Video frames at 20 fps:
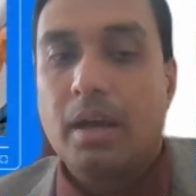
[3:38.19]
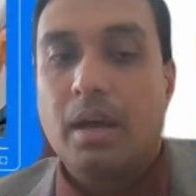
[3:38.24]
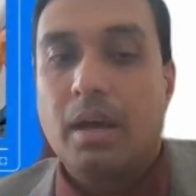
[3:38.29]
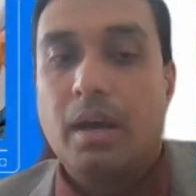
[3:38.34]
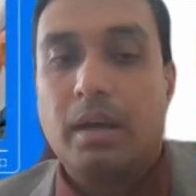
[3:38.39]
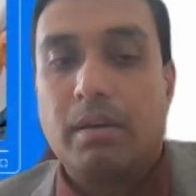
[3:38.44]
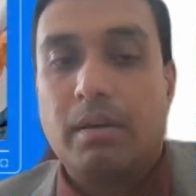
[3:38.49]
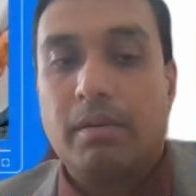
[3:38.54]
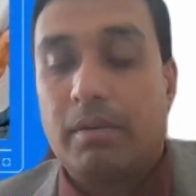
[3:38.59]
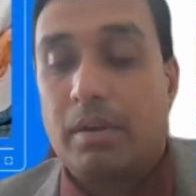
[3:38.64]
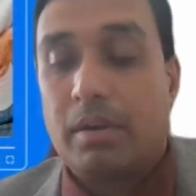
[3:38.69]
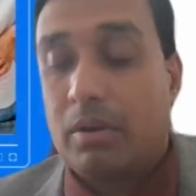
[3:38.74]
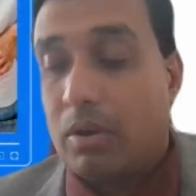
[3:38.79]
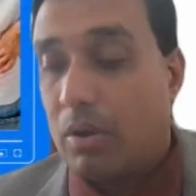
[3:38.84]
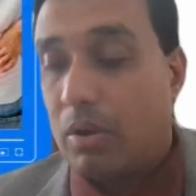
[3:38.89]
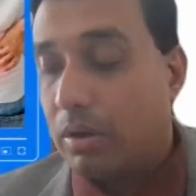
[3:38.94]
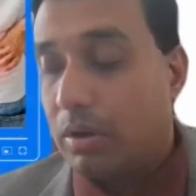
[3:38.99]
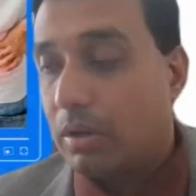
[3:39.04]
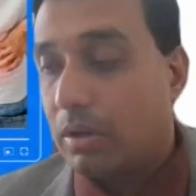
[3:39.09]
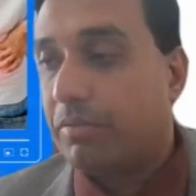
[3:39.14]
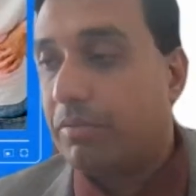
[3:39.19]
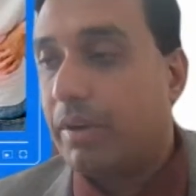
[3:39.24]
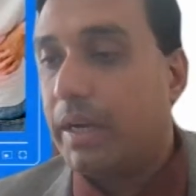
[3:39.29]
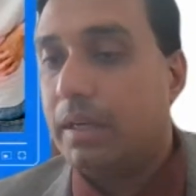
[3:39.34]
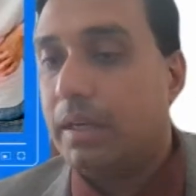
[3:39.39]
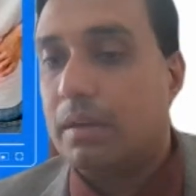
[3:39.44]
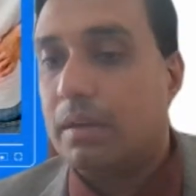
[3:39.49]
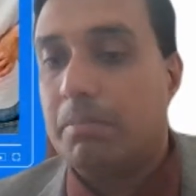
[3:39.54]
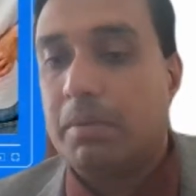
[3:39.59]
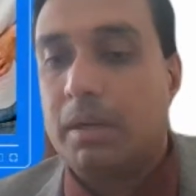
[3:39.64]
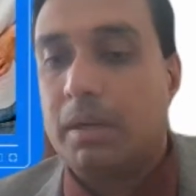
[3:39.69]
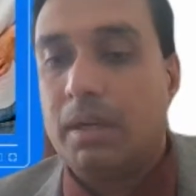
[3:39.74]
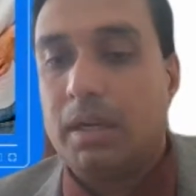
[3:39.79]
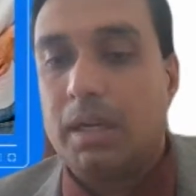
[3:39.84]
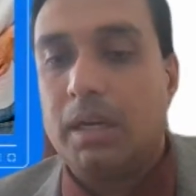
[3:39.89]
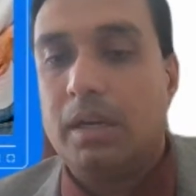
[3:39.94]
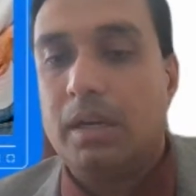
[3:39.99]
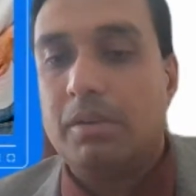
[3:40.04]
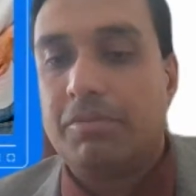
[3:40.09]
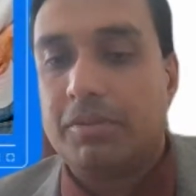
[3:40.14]
a lot of vitamin
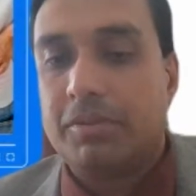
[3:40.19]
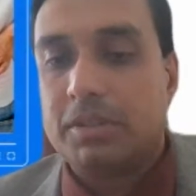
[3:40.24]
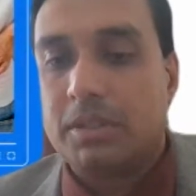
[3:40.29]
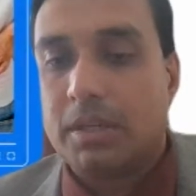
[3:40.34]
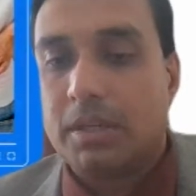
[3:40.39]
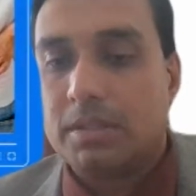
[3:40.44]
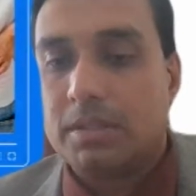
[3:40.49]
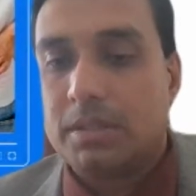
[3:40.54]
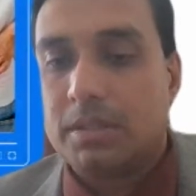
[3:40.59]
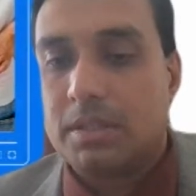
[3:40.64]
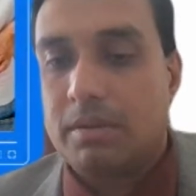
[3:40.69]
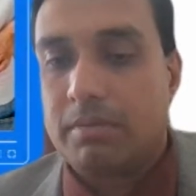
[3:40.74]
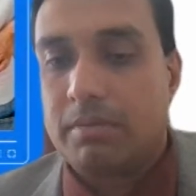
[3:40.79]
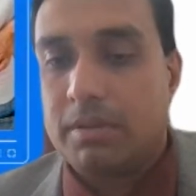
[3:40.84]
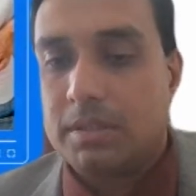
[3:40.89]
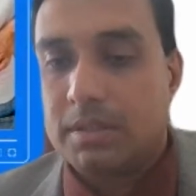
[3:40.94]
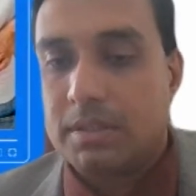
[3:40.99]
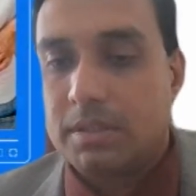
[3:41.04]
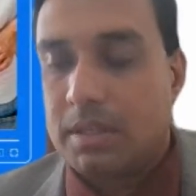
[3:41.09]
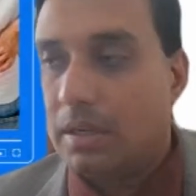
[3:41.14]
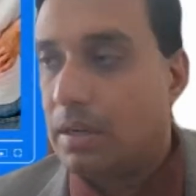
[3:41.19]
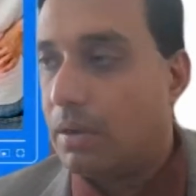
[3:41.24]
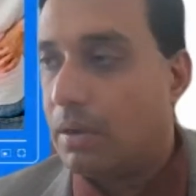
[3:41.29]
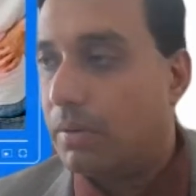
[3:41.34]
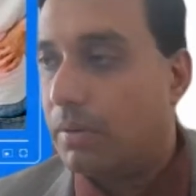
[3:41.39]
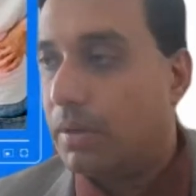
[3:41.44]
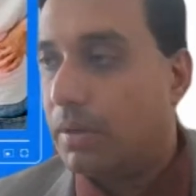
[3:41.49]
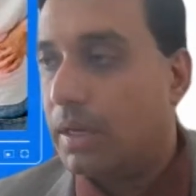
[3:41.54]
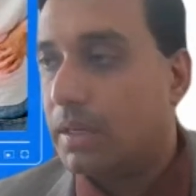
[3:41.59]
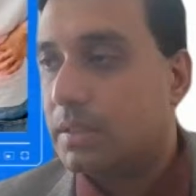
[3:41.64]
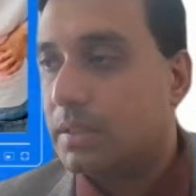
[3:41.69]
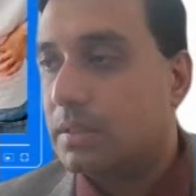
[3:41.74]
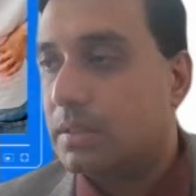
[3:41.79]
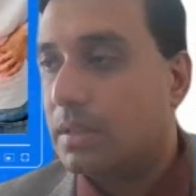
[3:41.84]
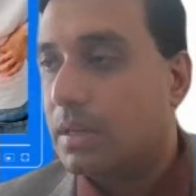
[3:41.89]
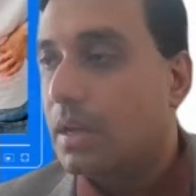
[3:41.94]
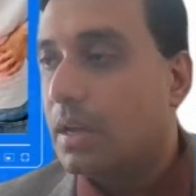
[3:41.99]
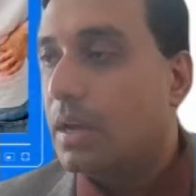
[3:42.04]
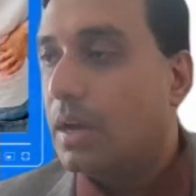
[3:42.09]
D deficiency we see nowadays.